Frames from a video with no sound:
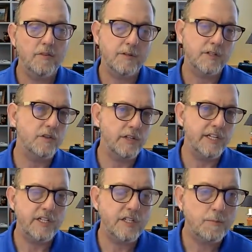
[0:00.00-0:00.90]
from a
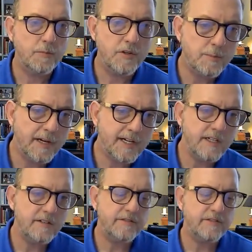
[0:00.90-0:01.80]
strategic
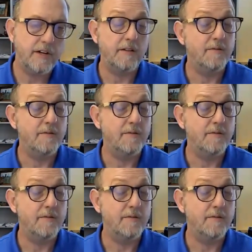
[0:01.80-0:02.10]
perspective,